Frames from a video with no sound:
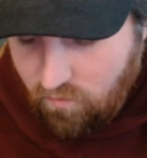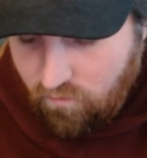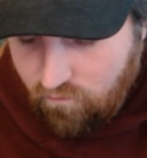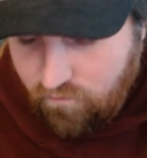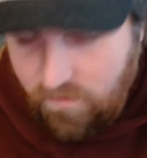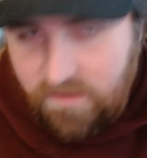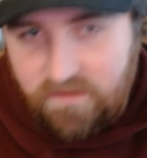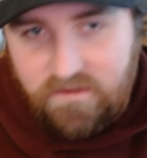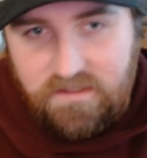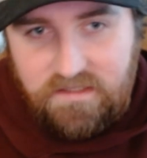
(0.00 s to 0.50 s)

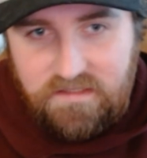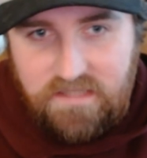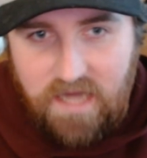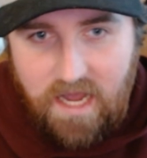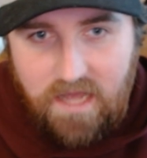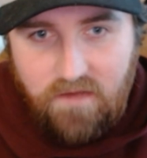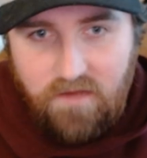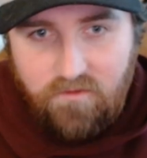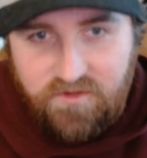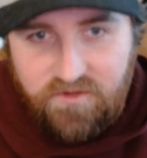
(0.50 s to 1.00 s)
really
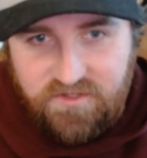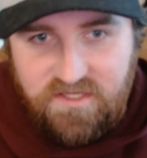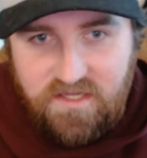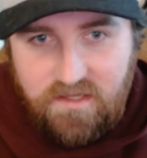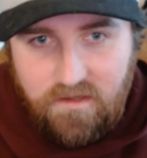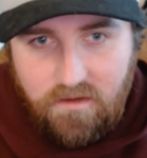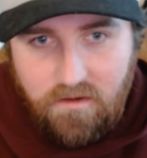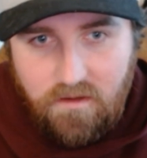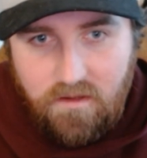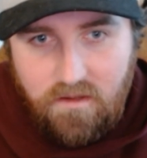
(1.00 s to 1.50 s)
dial this
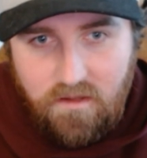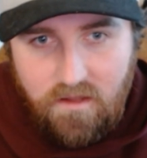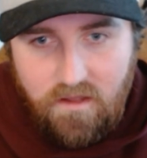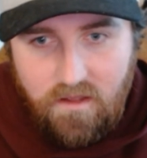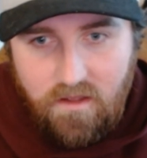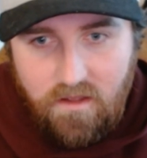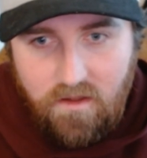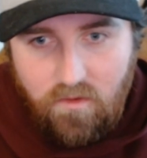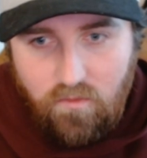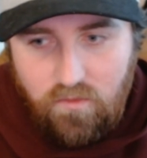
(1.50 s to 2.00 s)
in
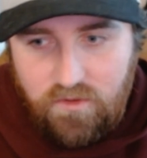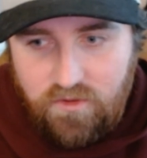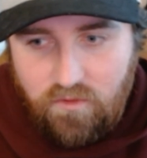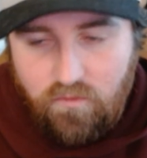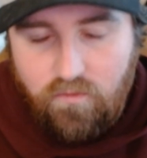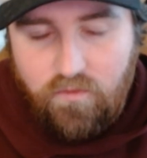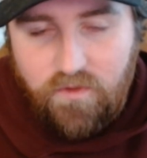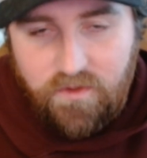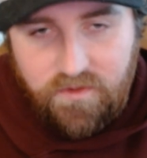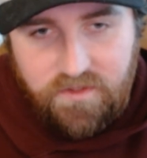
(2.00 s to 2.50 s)
with a
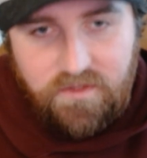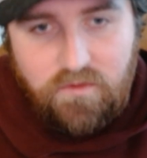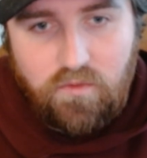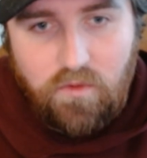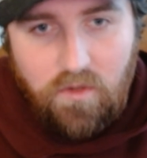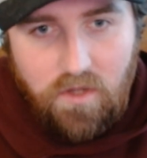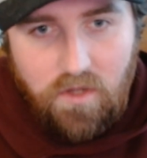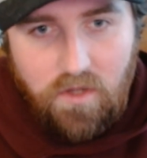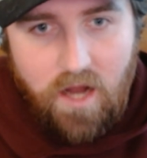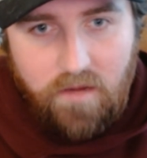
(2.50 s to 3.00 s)
really
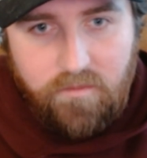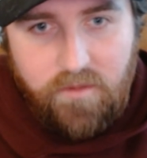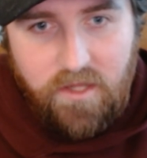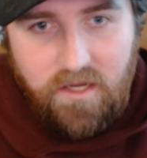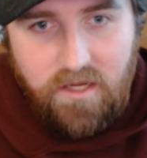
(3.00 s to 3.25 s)
cool cockpit.